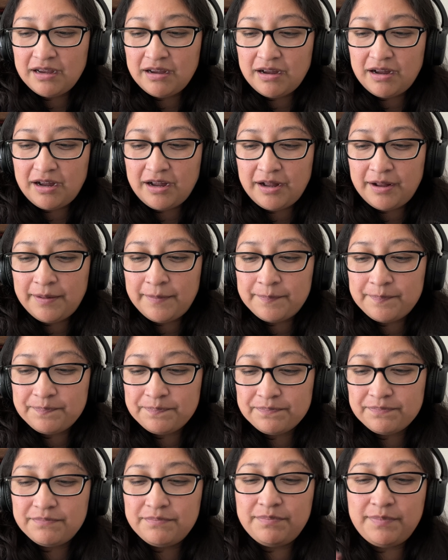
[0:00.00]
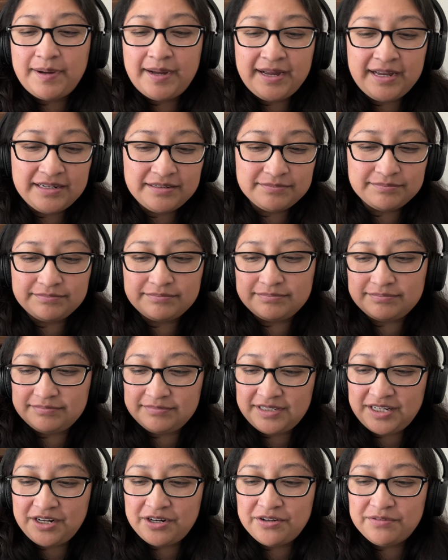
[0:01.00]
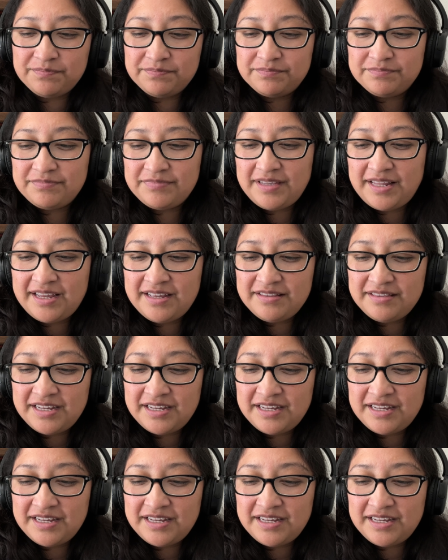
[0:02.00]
But, that